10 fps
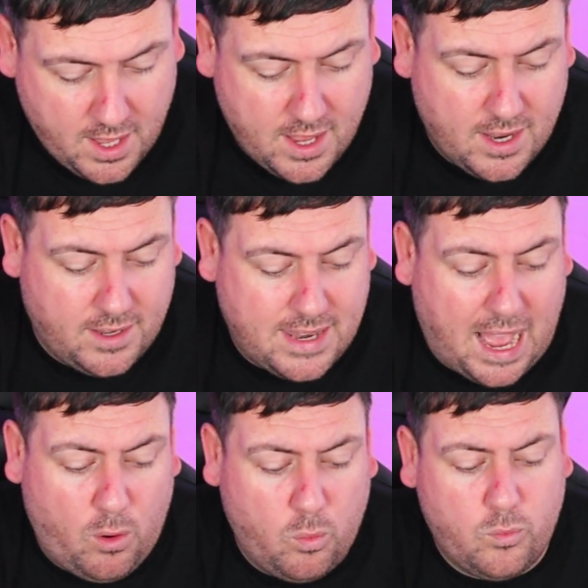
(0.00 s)

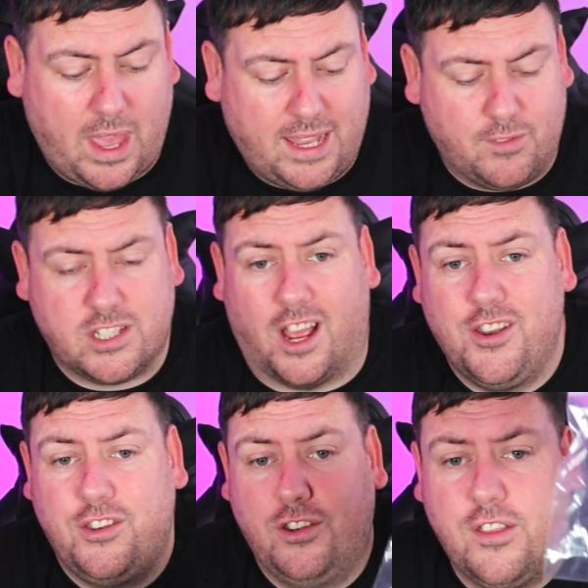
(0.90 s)
Now they give us
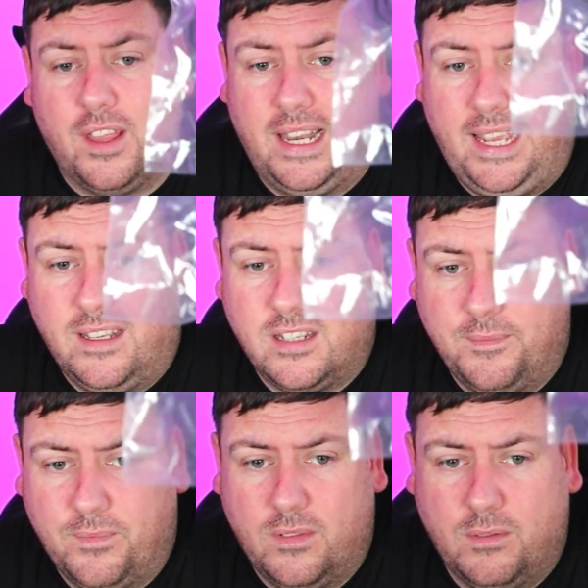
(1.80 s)
another lead,
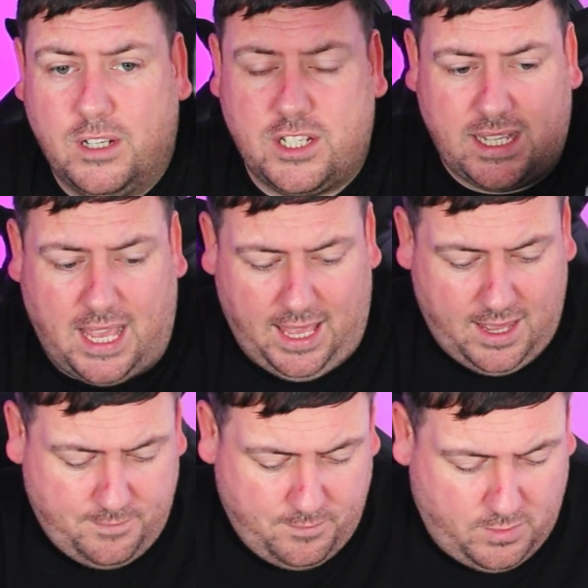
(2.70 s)
which is here,
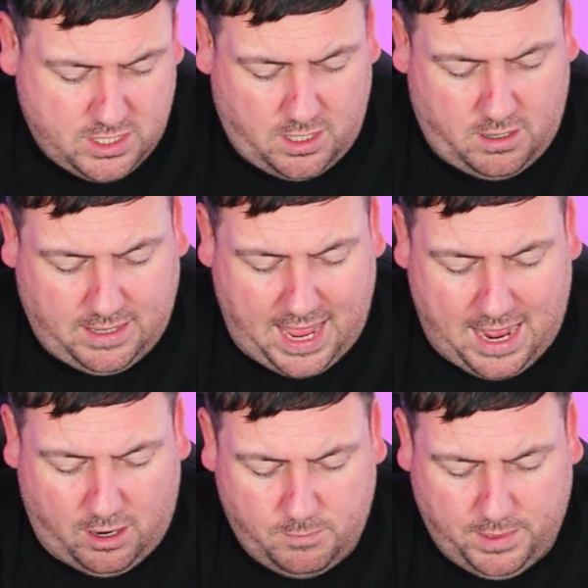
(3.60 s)
which I'll get
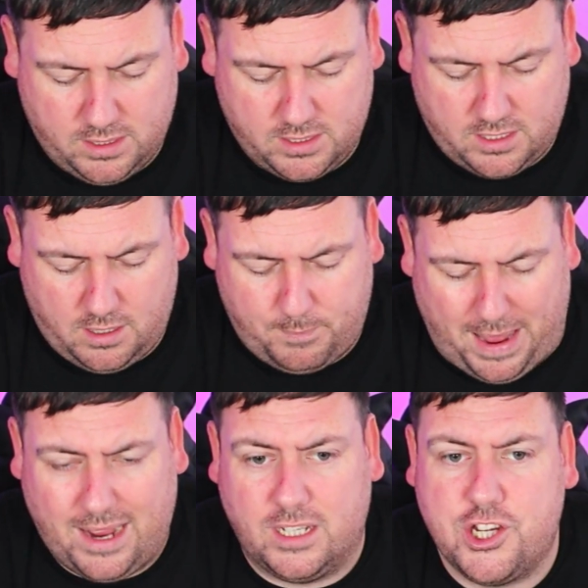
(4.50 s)
out because the bag
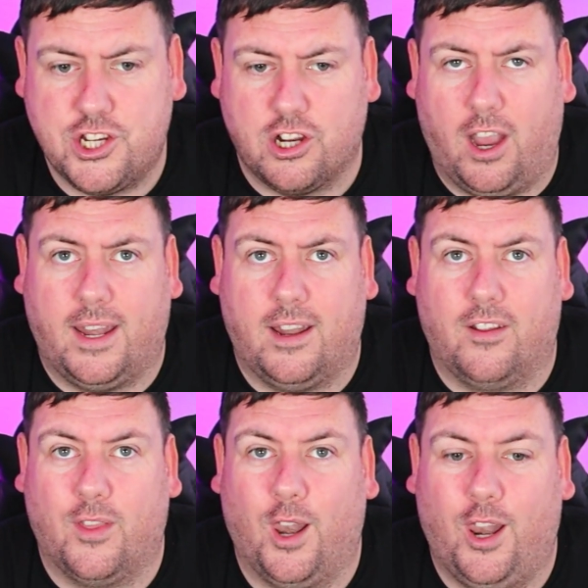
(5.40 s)
is shining on the
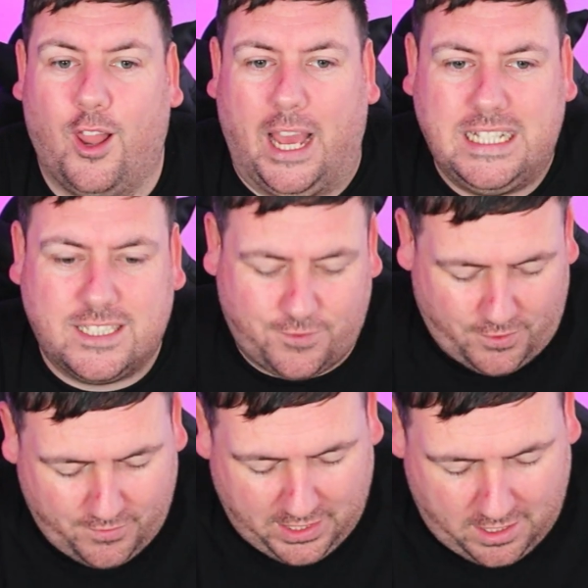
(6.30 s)
lights for the
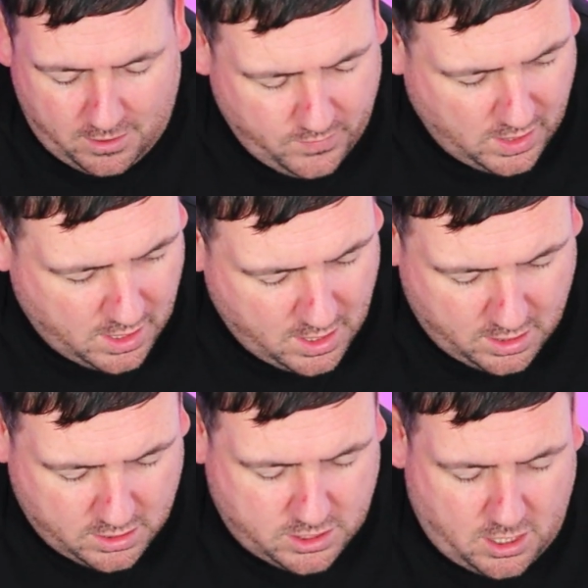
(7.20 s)
video.
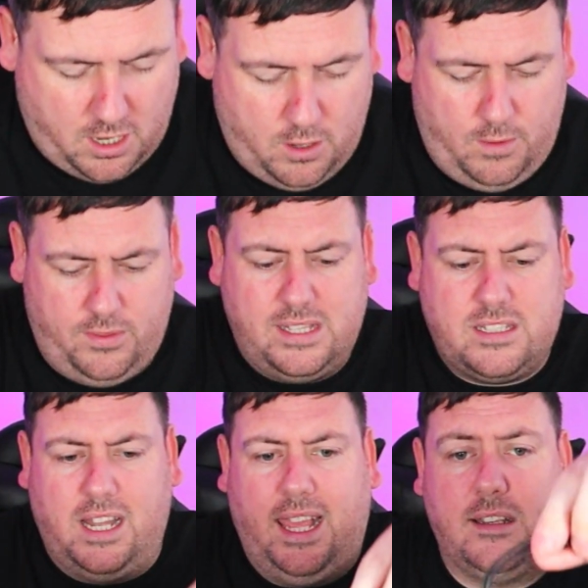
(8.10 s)
So this
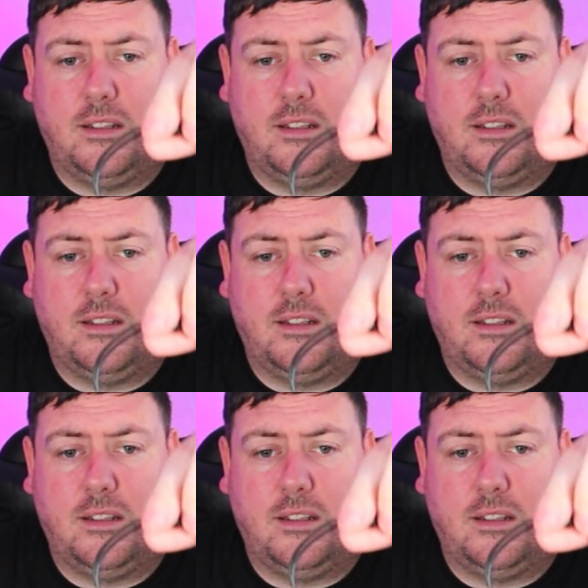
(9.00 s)
lead